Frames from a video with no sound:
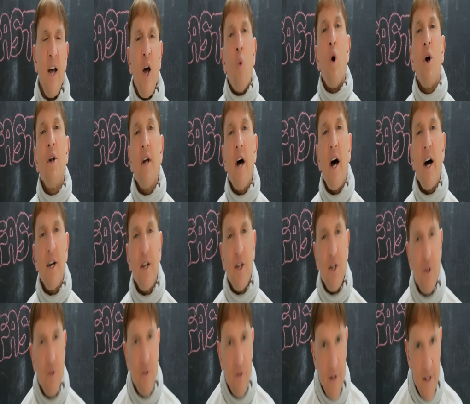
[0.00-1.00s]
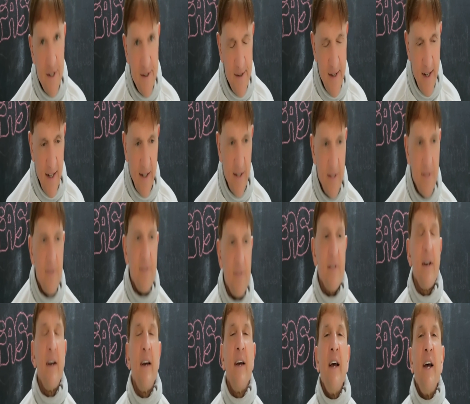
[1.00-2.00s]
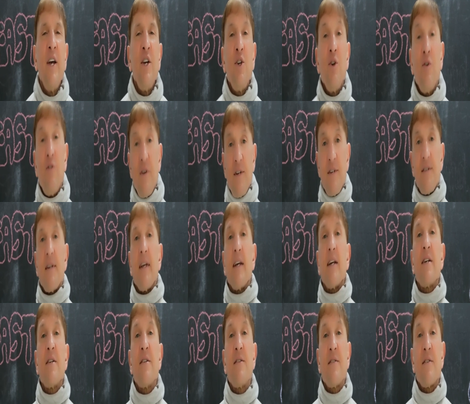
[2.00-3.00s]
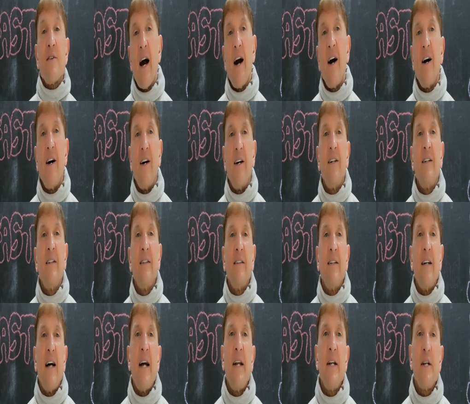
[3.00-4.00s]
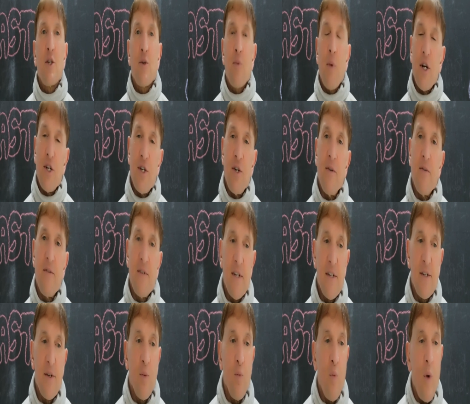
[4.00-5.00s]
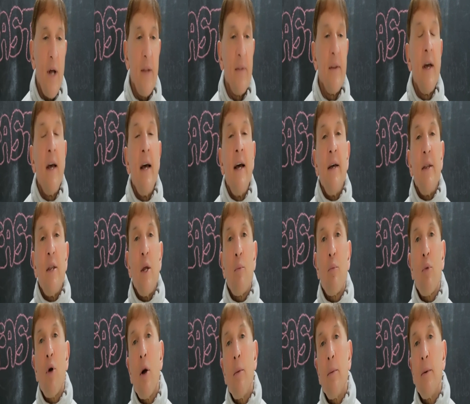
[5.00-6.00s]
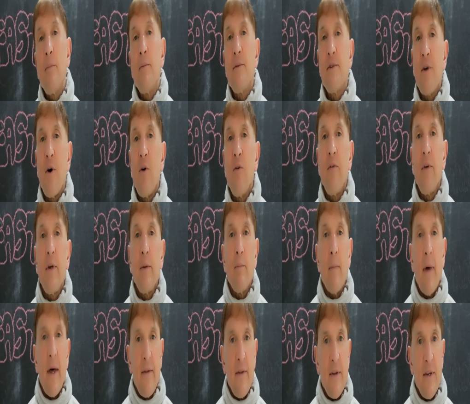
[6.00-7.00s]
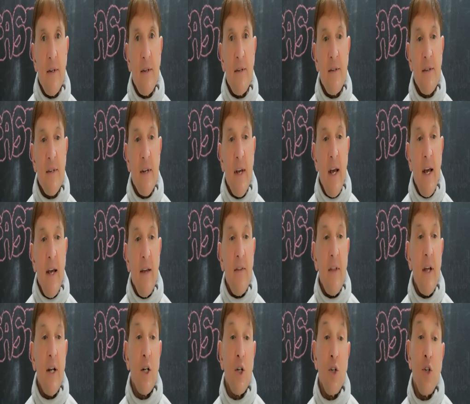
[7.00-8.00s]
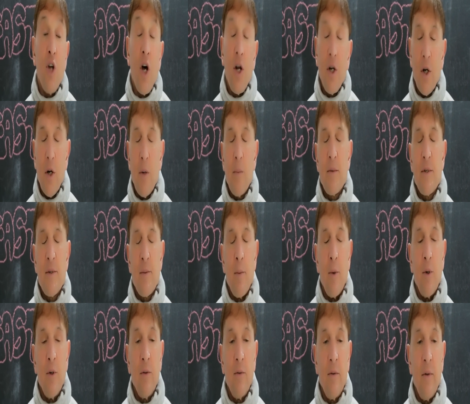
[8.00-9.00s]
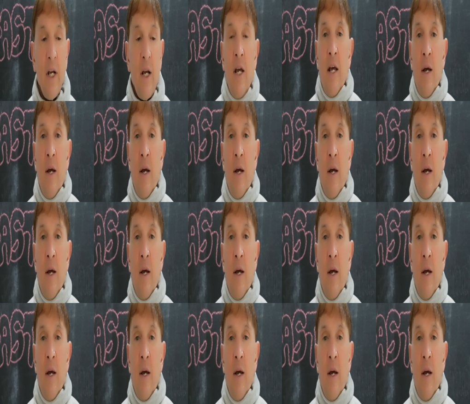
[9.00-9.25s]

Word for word: What are heuristics? Heuristics are an expression of system one. They're problem-solving methods that are non-optimal